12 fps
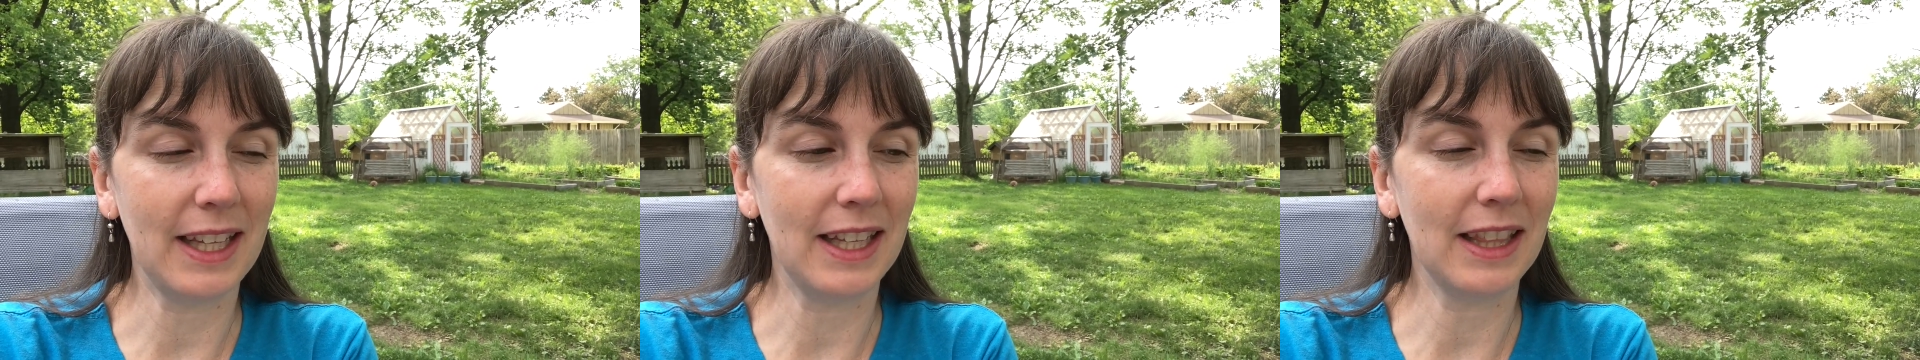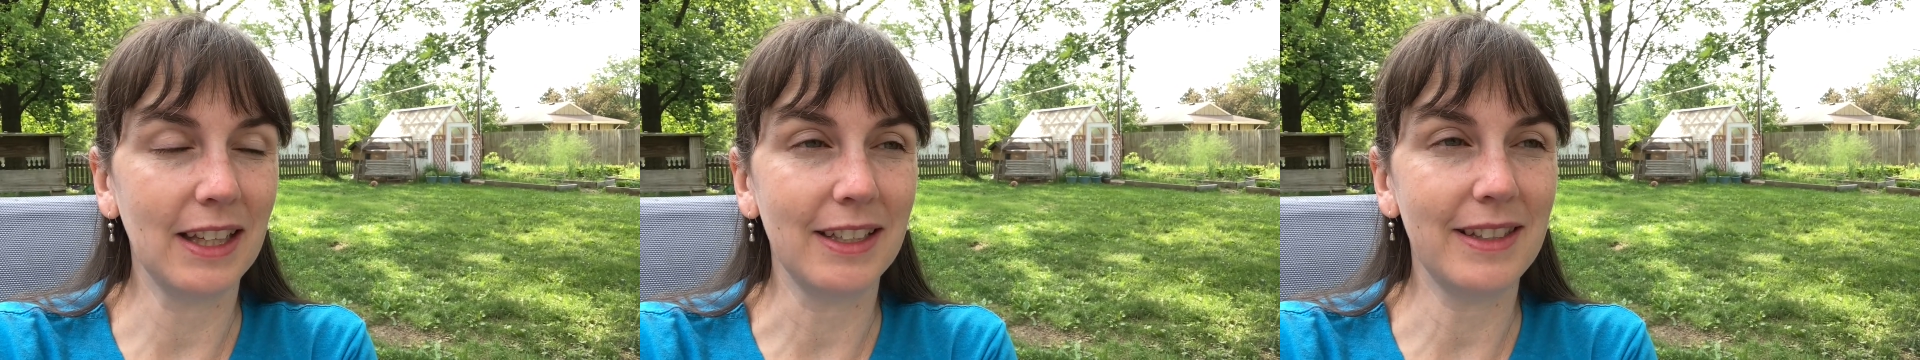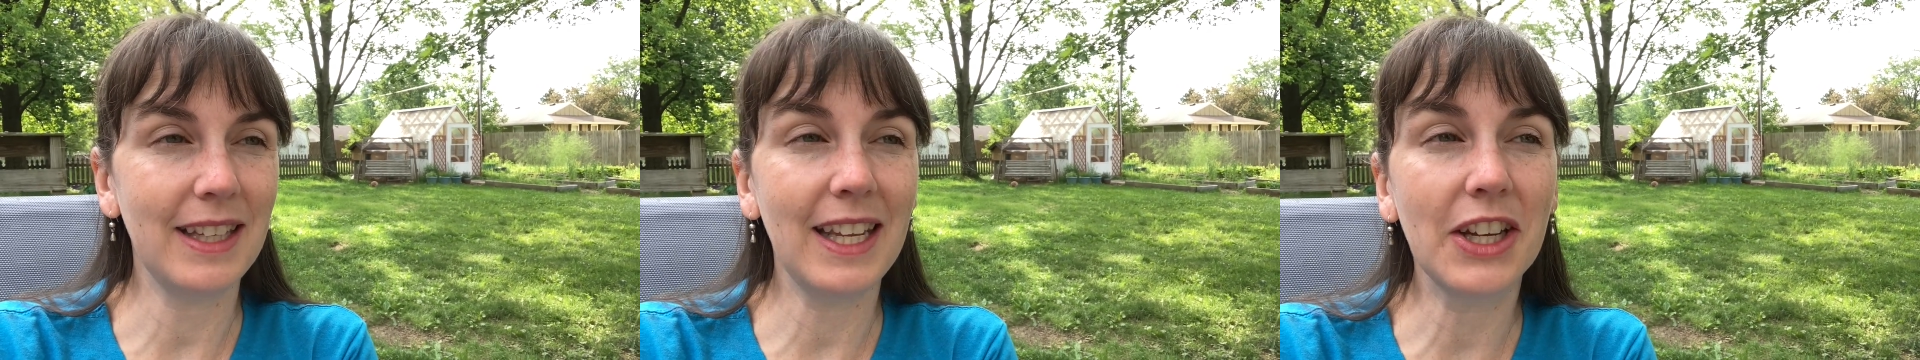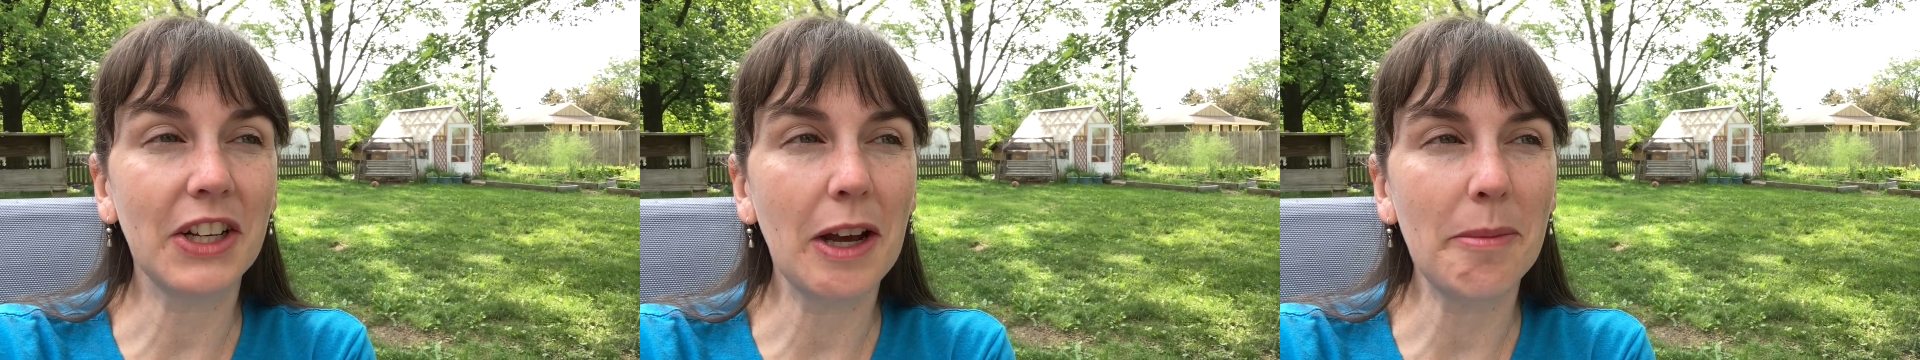that the city
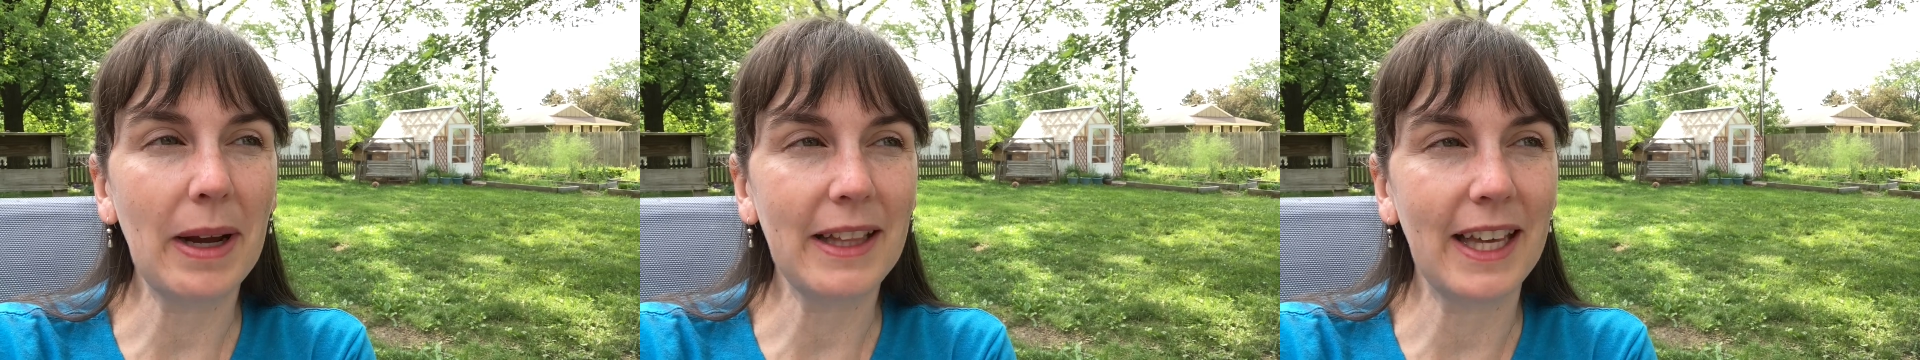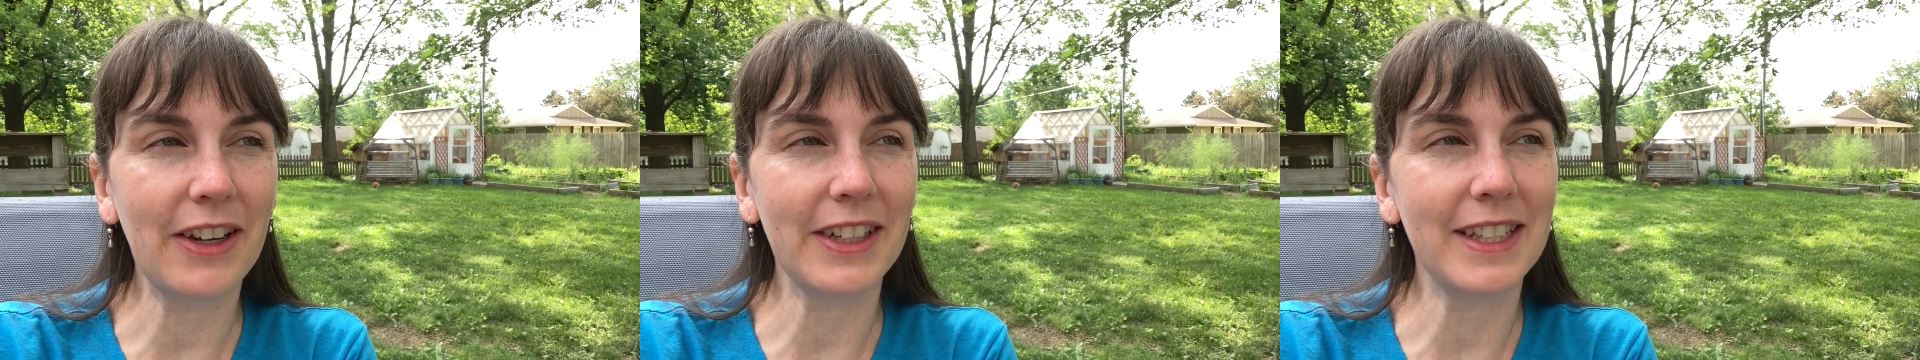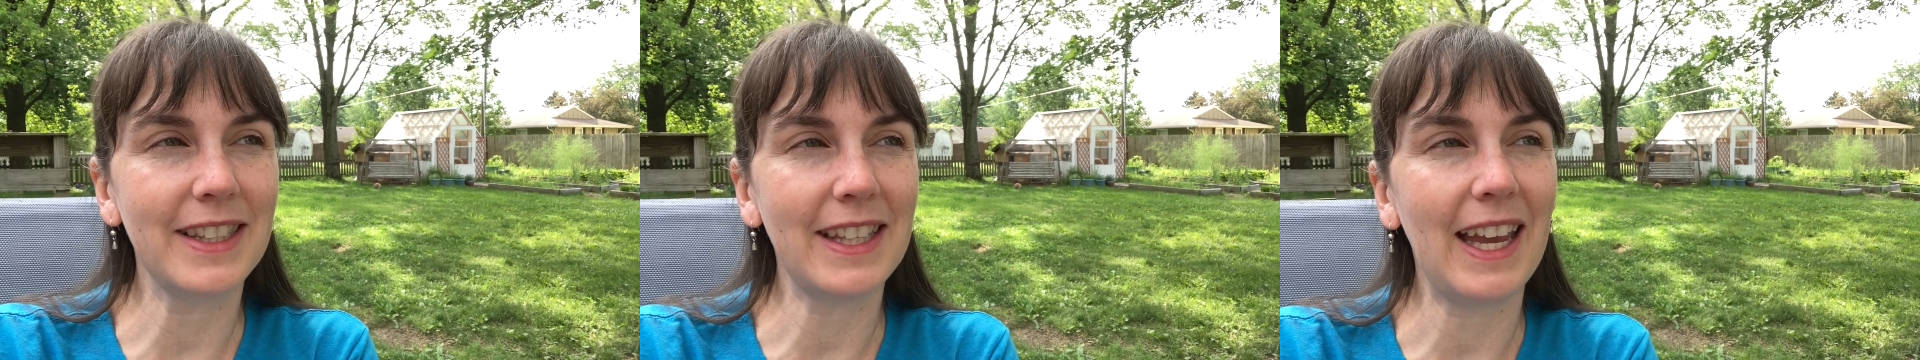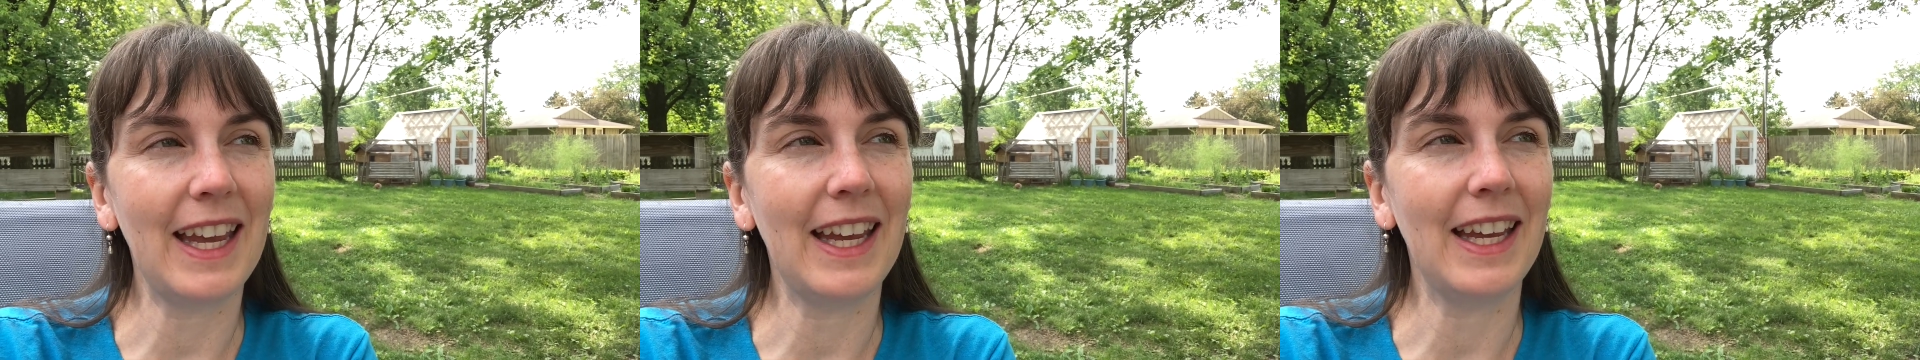could come by later and
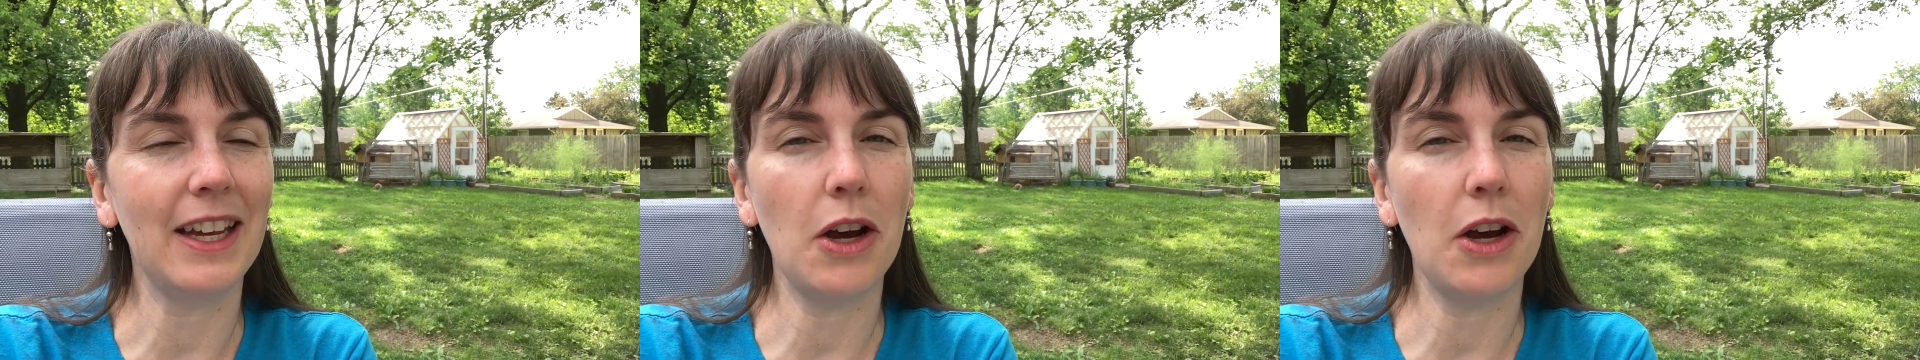say,